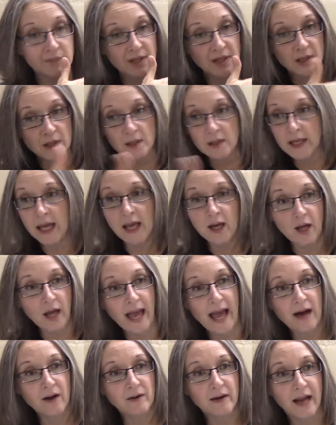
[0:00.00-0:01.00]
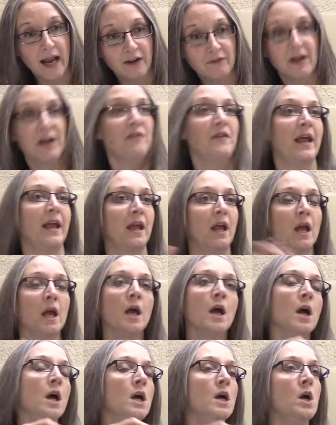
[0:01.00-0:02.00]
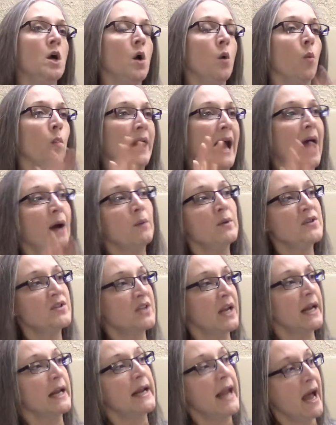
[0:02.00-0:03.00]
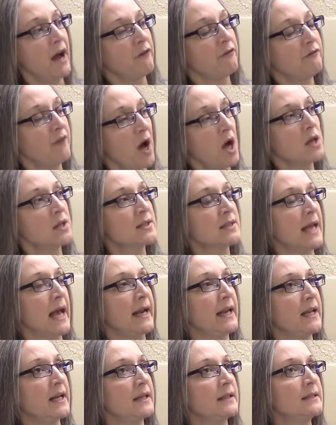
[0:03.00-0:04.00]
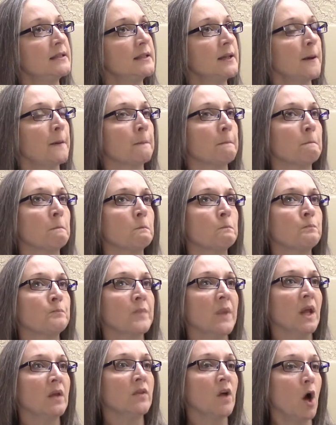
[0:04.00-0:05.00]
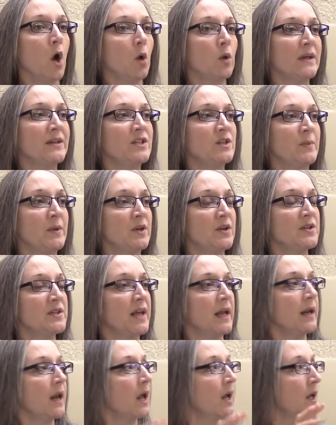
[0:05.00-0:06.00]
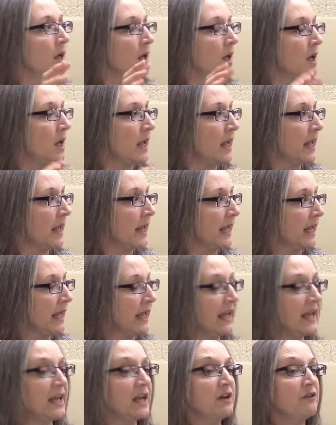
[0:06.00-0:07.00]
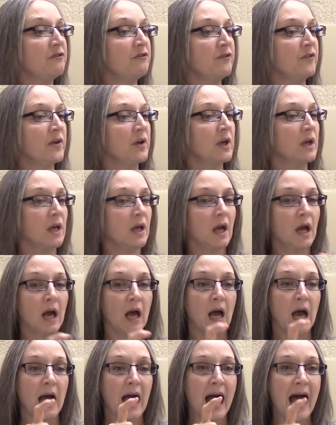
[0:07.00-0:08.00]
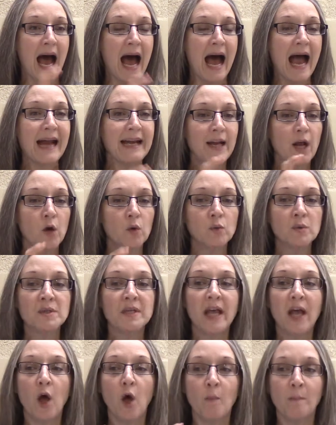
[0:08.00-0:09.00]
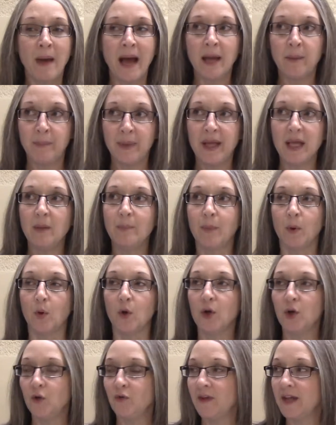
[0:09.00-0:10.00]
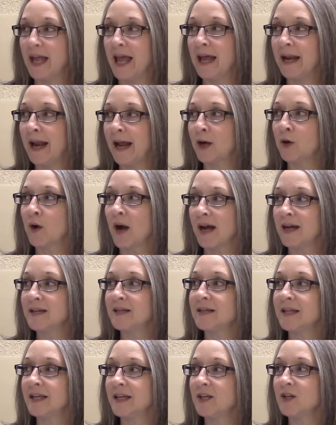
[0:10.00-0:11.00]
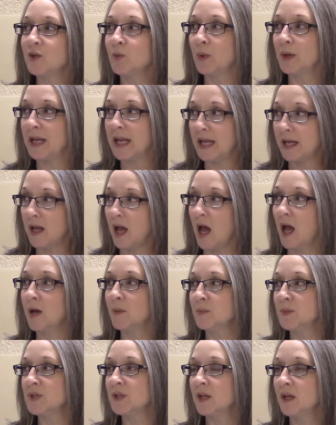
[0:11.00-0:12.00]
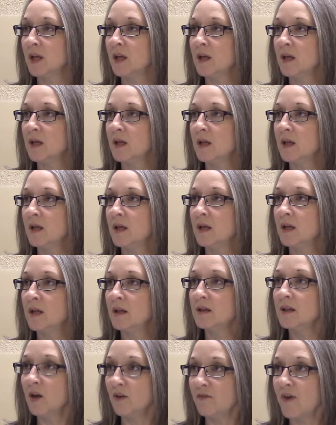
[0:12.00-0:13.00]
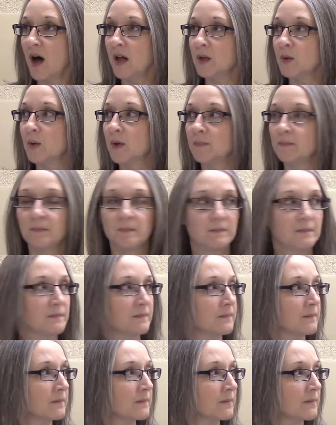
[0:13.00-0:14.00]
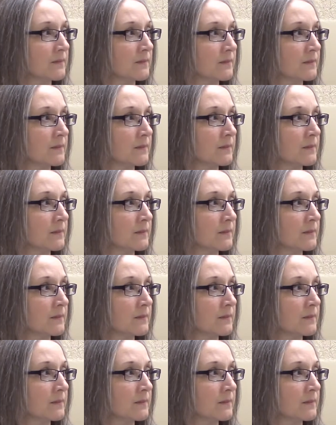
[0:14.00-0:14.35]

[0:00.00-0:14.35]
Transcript: there, kick out everything. When I was saying how false that is, the Holy Spirit said, if I don't tell my people who the Antichrist is when he comes, they'll follow him.